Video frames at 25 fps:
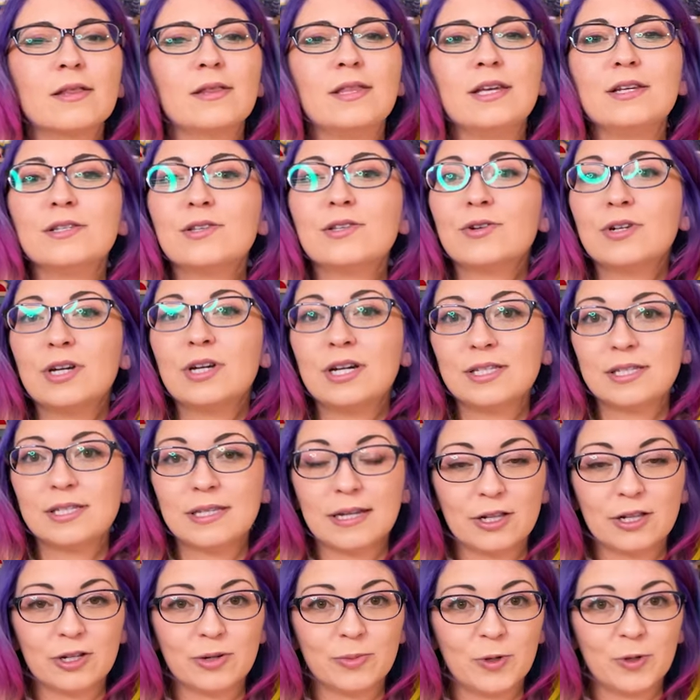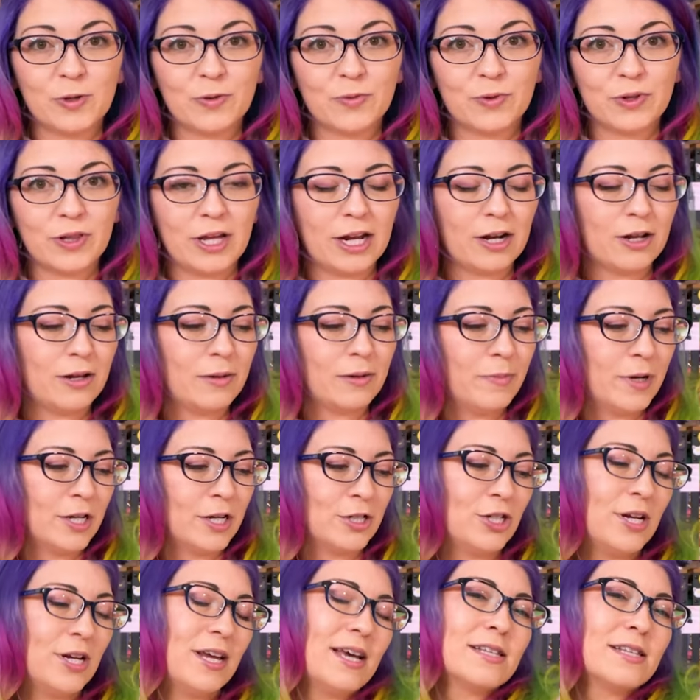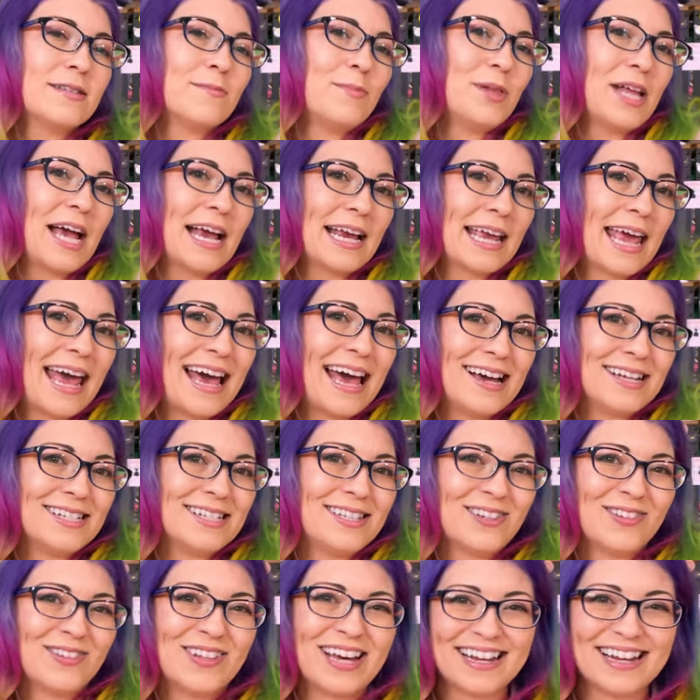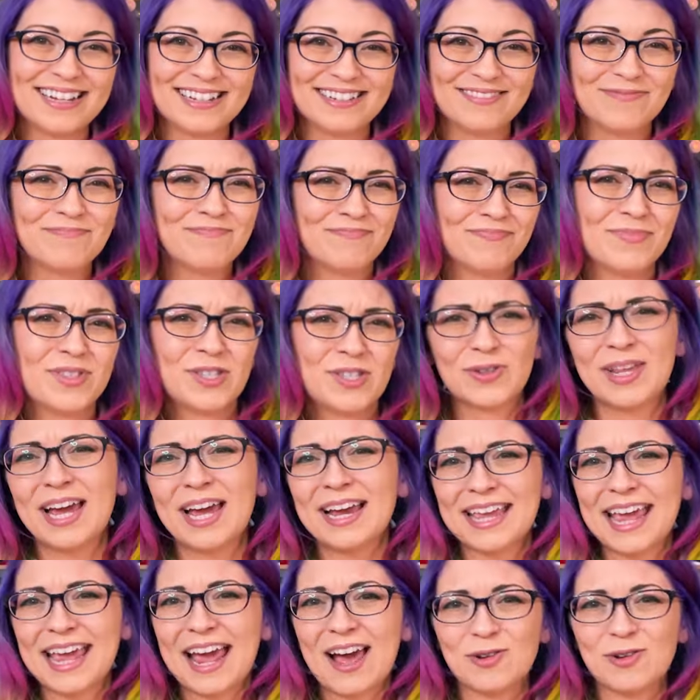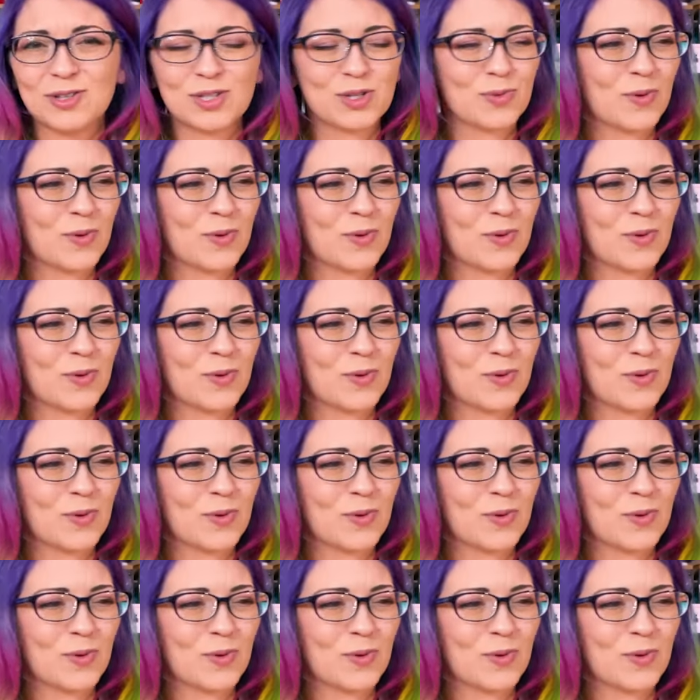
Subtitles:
These are not Sailor Moon related, but she has a black cat, so that counts,